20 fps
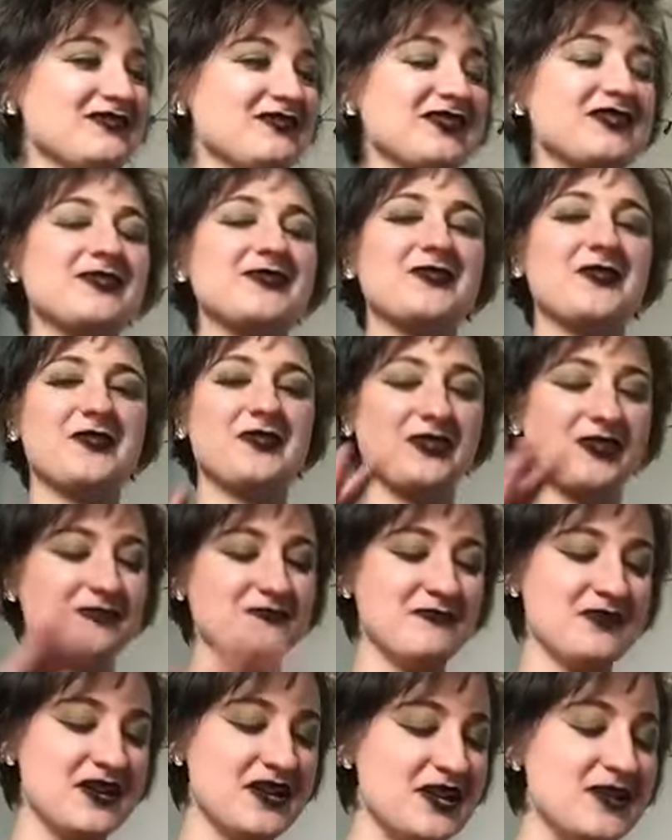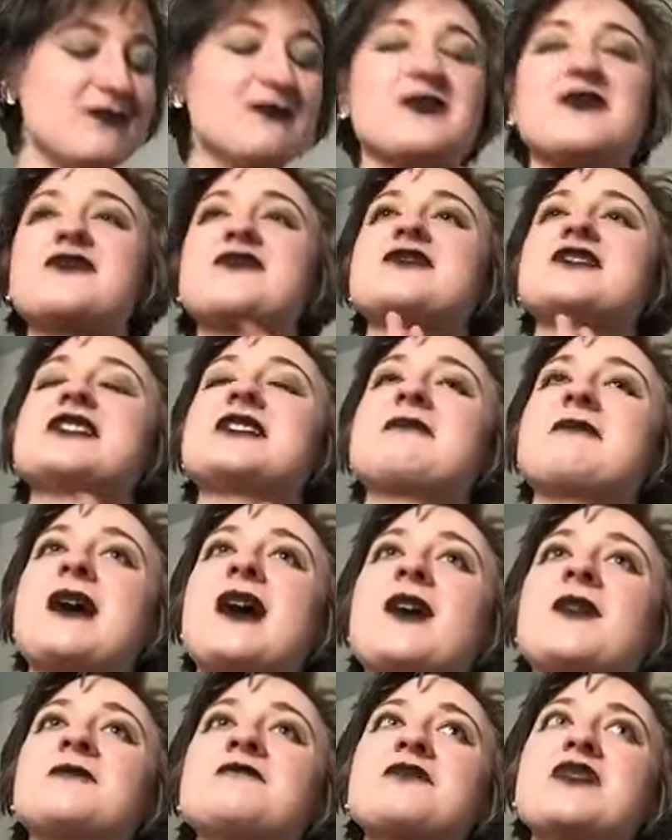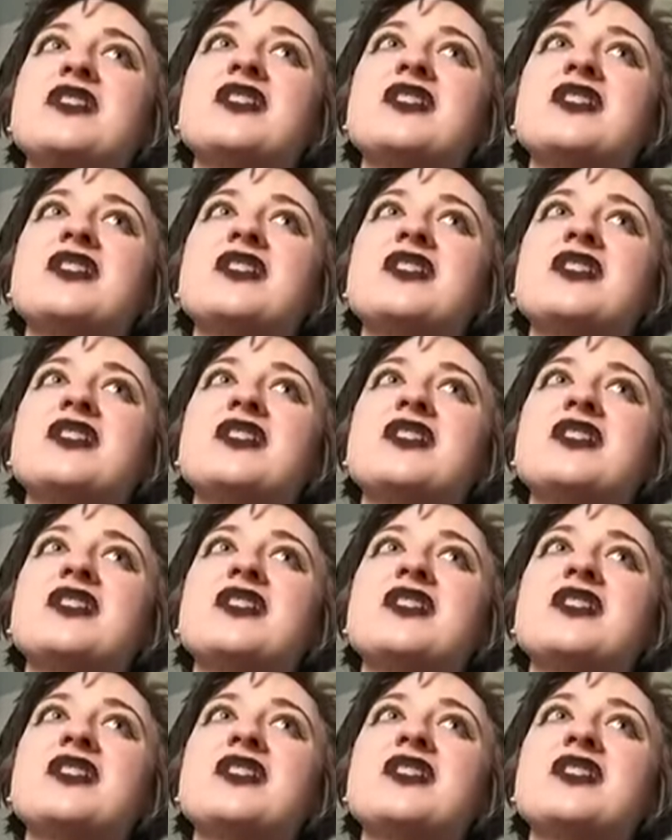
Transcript: this cost me roughly about